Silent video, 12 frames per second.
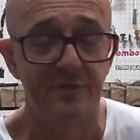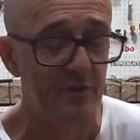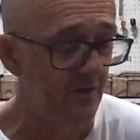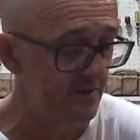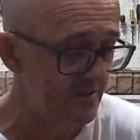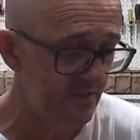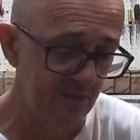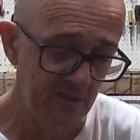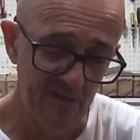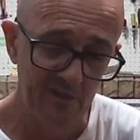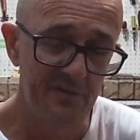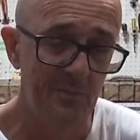vise,
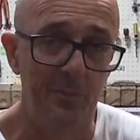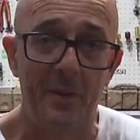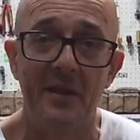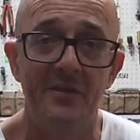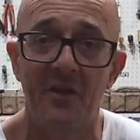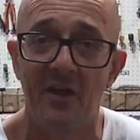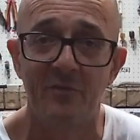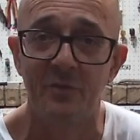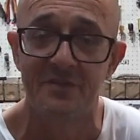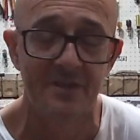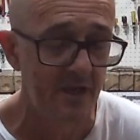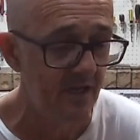bend it over
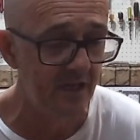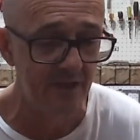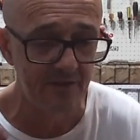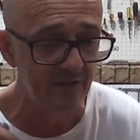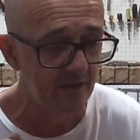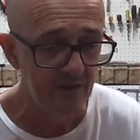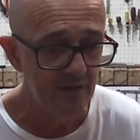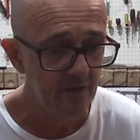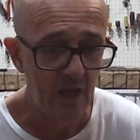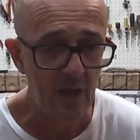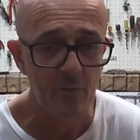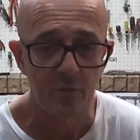with your hand,
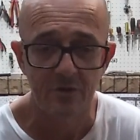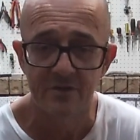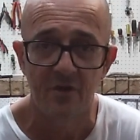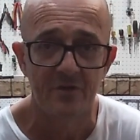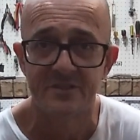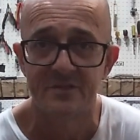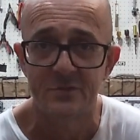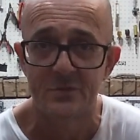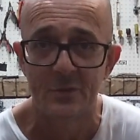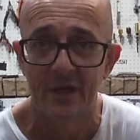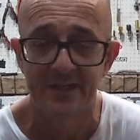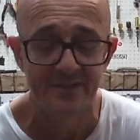hammer it nice and
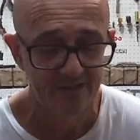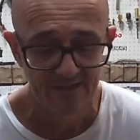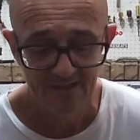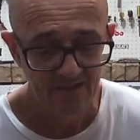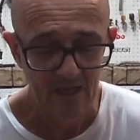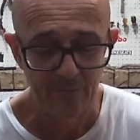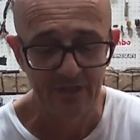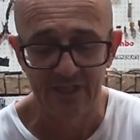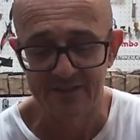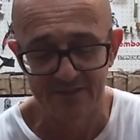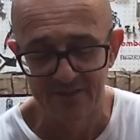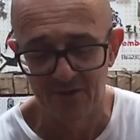straight. I mean,
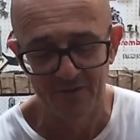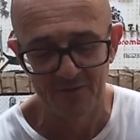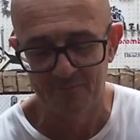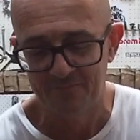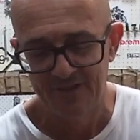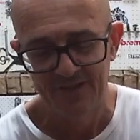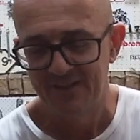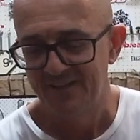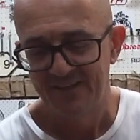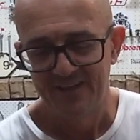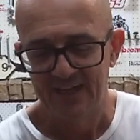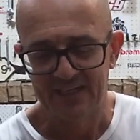it's not a
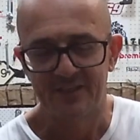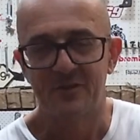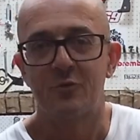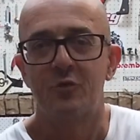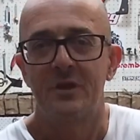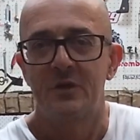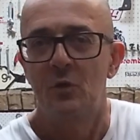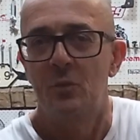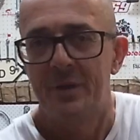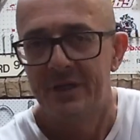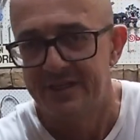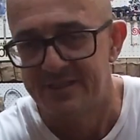critical
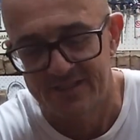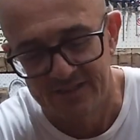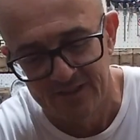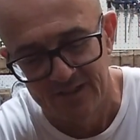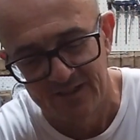piece